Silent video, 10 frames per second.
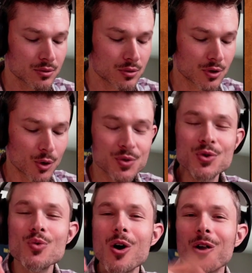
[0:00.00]
Those
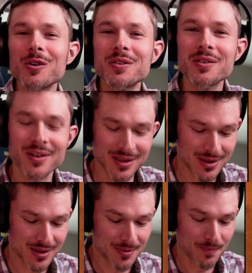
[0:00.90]
who aren't,
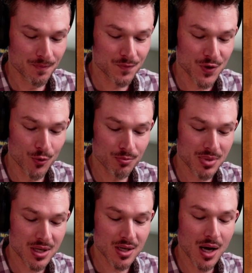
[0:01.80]
don't
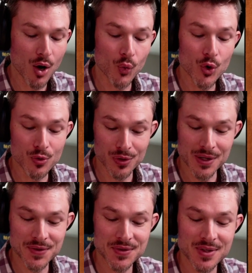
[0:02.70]
be
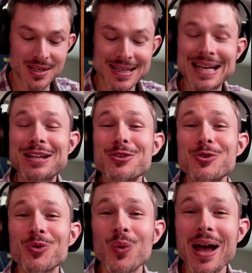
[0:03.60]
ruthless in getting
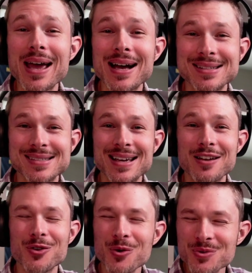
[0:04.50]
your way, I say.
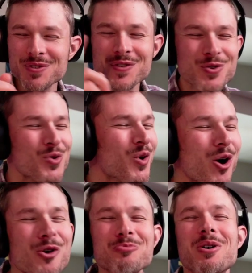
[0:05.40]
Those of you who
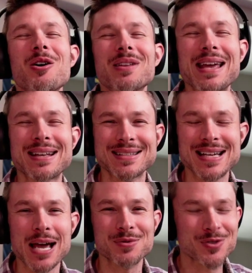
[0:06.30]
aren't Pollyanna
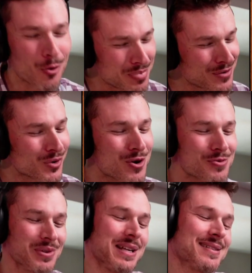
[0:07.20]
types, don't be
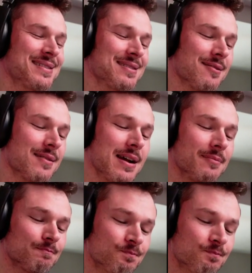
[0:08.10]
ruthless, all right?